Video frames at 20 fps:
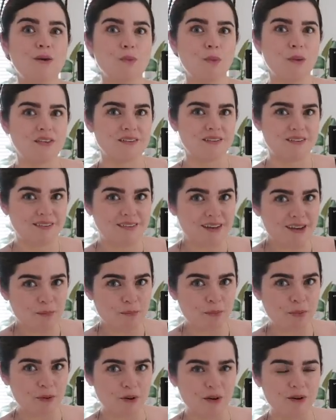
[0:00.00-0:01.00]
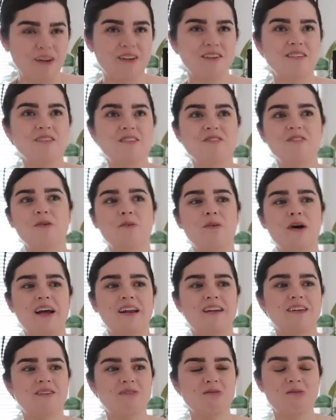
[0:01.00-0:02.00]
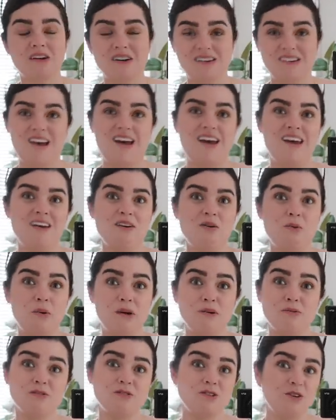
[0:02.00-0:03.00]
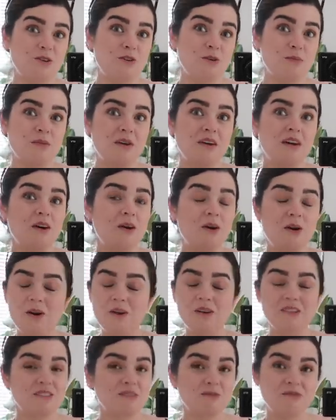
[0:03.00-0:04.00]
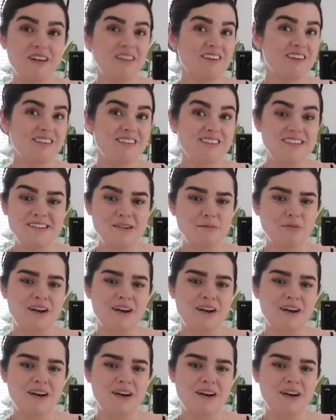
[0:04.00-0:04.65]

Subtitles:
with a zip on for when one day we resume hot weather city